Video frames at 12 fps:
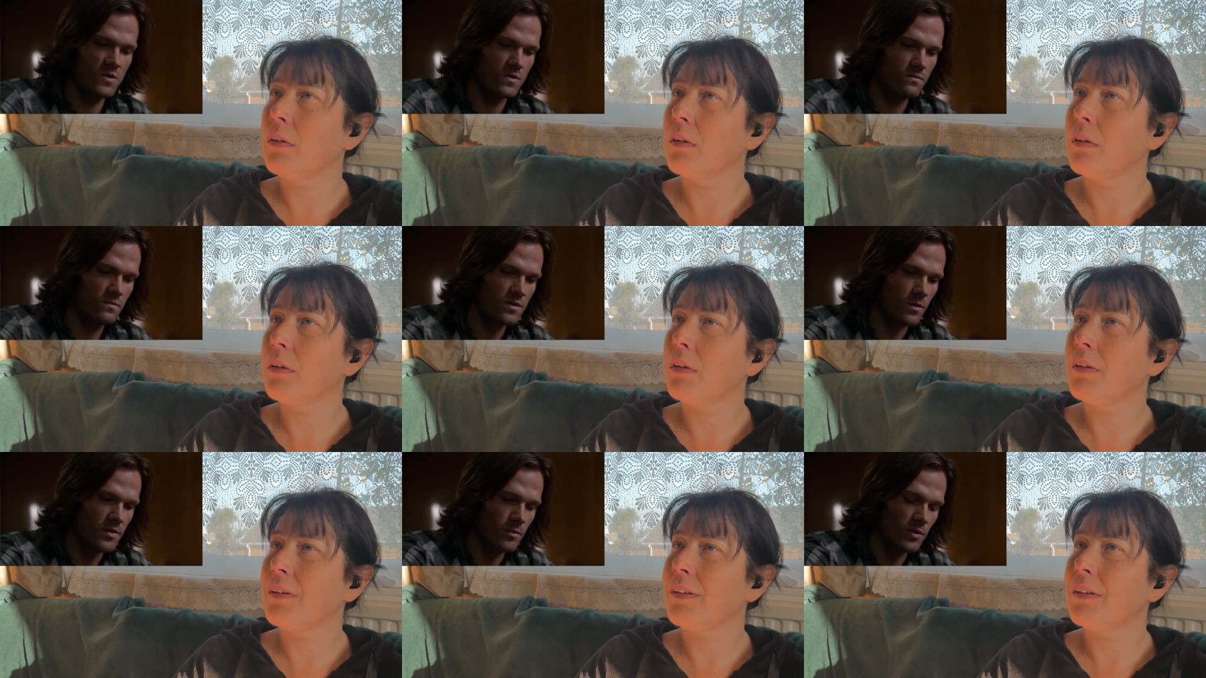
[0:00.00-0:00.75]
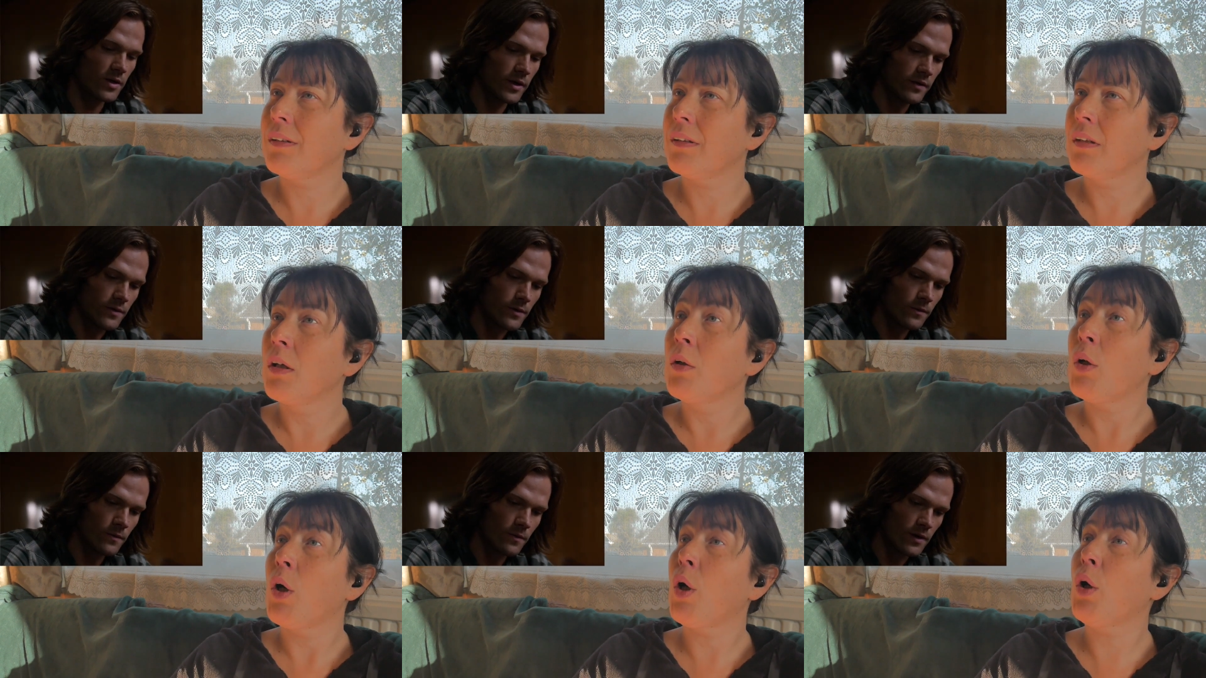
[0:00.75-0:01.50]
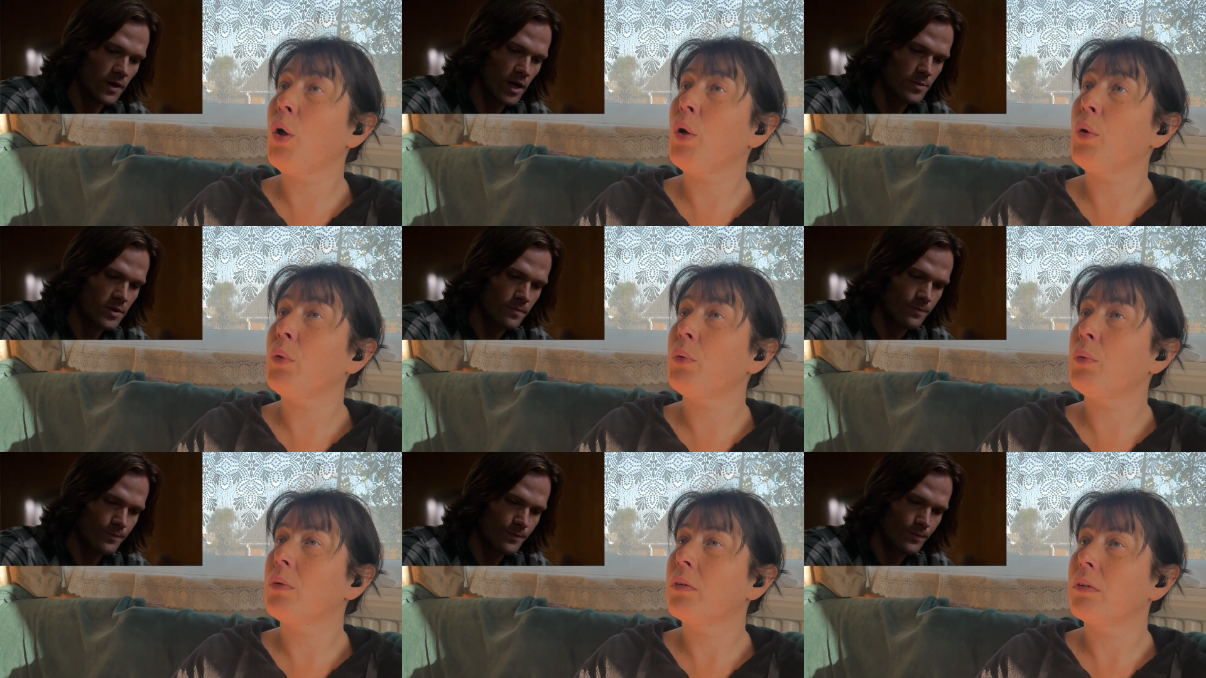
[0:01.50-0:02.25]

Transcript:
Speaker 1: Just something I'm looking into. Oh.